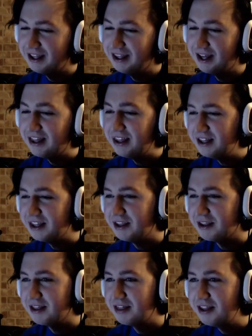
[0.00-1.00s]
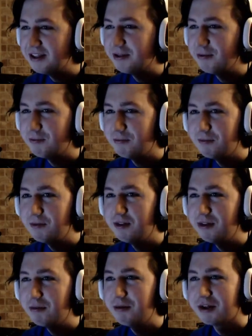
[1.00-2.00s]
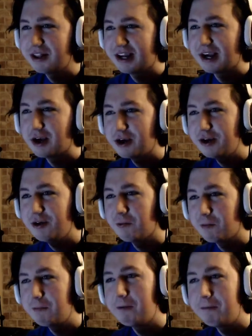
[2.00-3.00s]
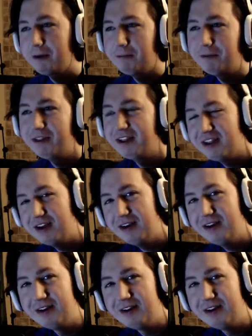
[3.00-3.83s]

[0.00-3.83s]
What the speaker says: I think this was like a good group of people this year.